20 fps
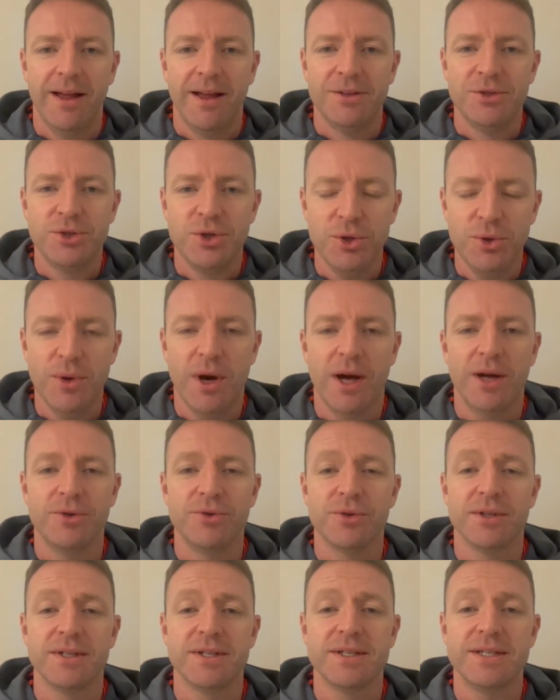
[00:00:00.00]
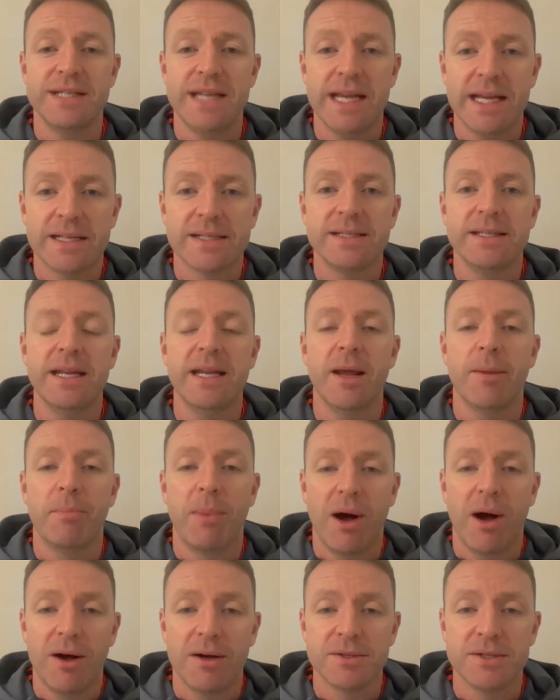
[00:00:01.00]
260
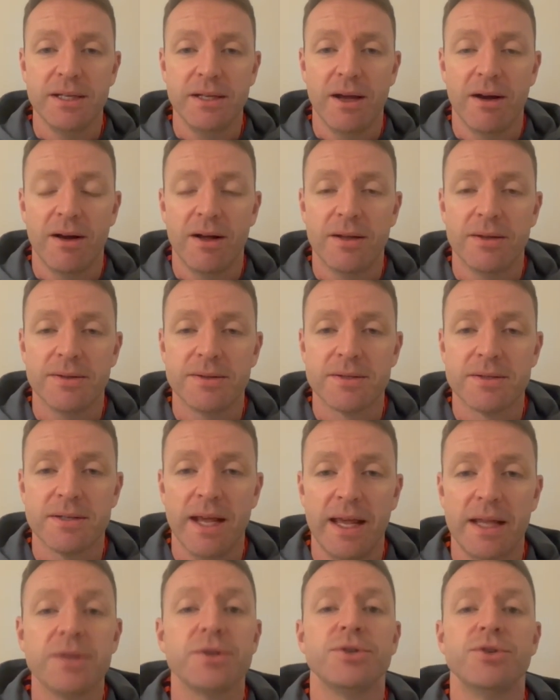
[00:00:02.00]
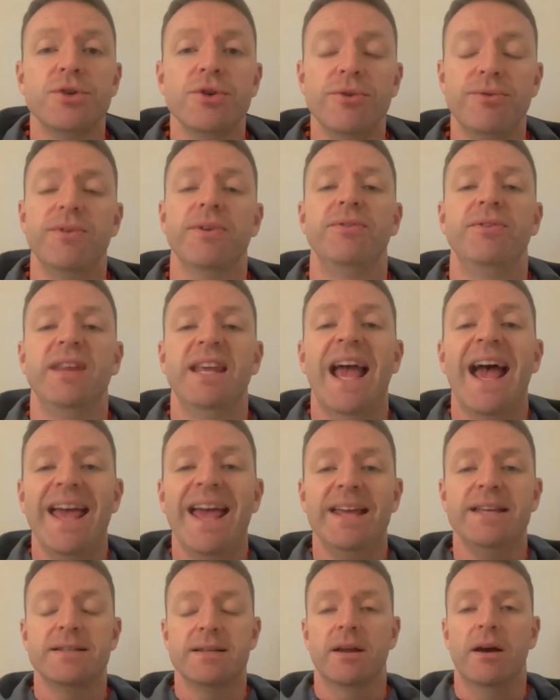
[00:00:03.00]
passing yards. It's
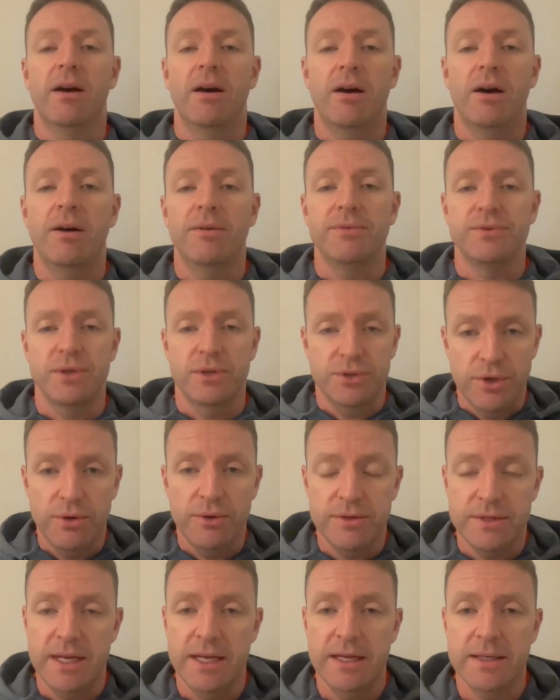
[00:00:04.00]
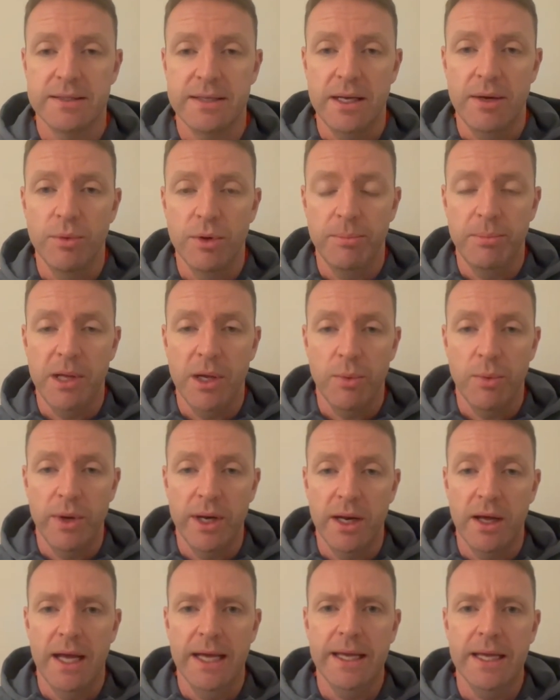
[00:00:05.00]
258.5, so 260 would be a
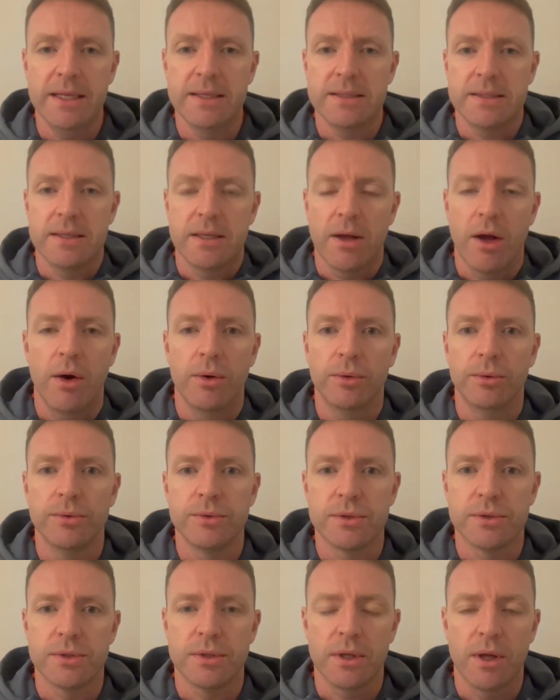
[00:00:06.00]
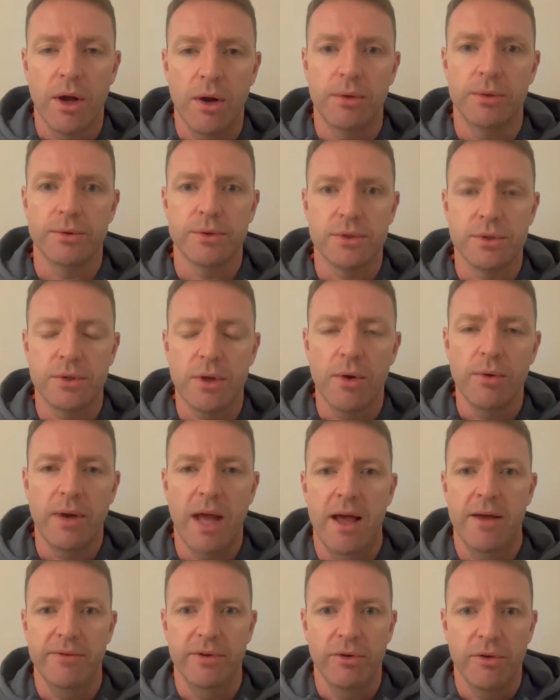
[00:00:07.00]
winner against the Colts. The Colts don't
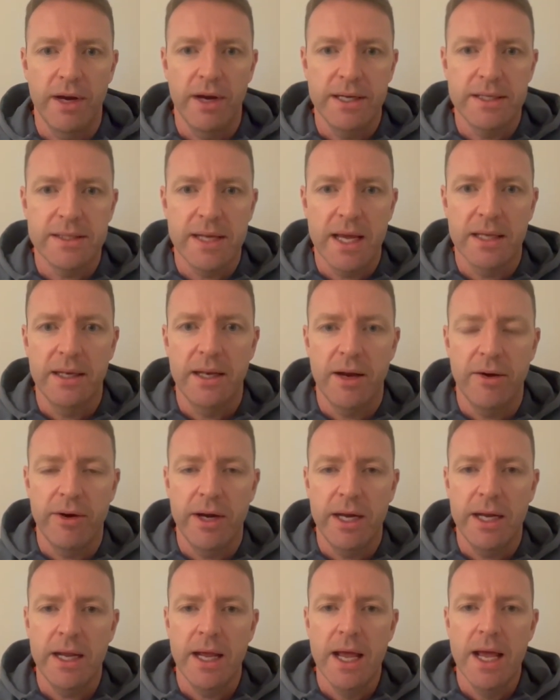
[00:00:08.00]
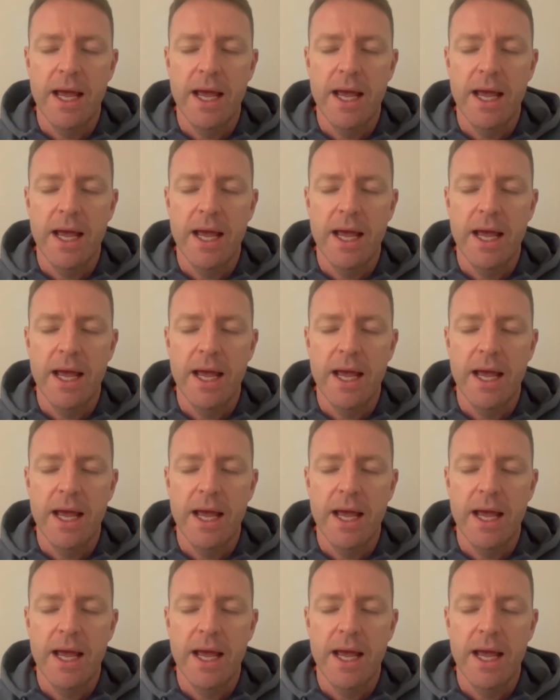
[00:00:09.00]
have a great secondary.